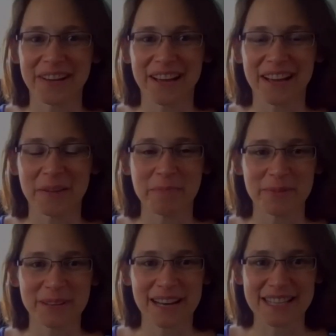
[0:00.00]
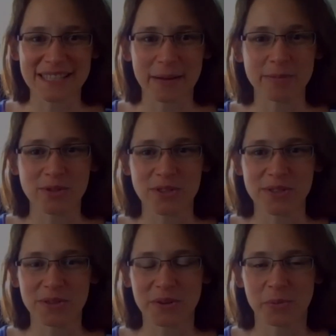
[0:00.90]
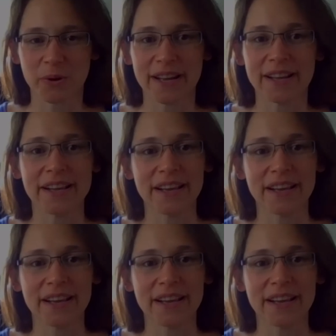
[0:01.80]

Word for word: Um, the last times just took a while.